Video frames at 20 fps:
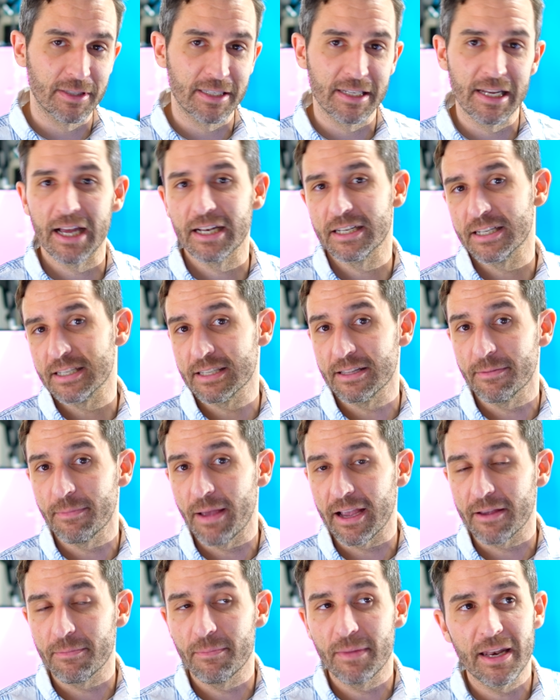it's not just the
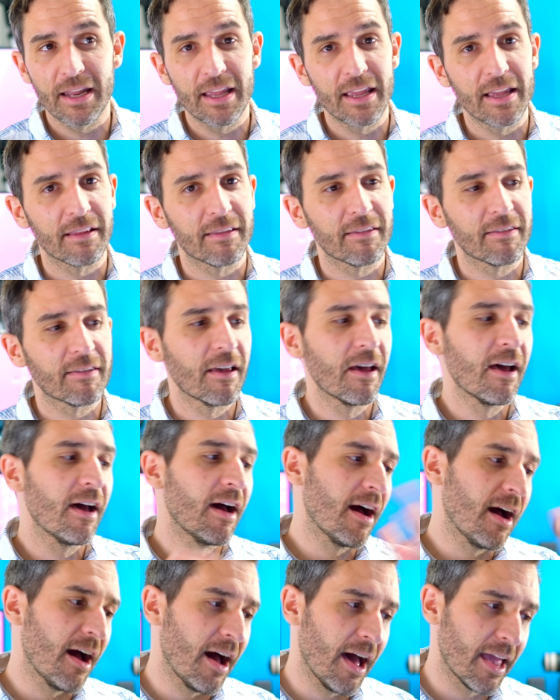Mac Mini, it's
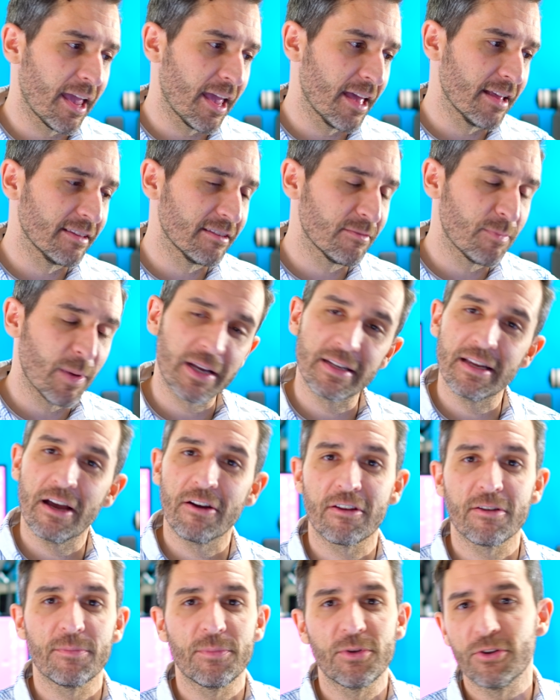high-end spec'd
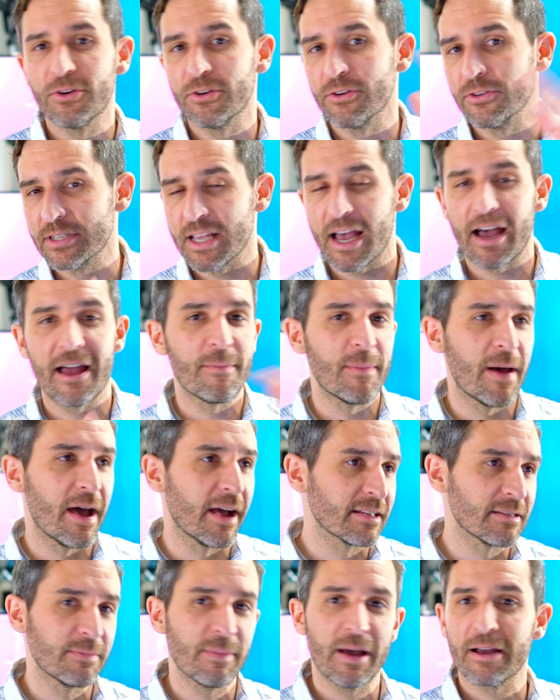out computers,
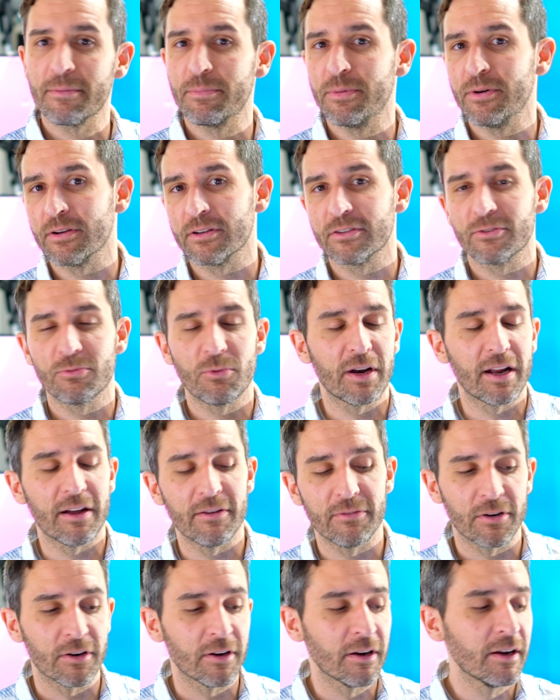iMacs, MacBooks,
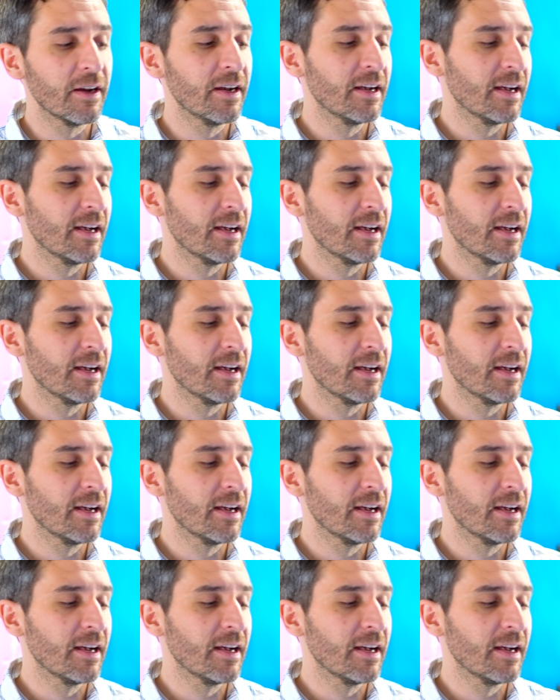whatever.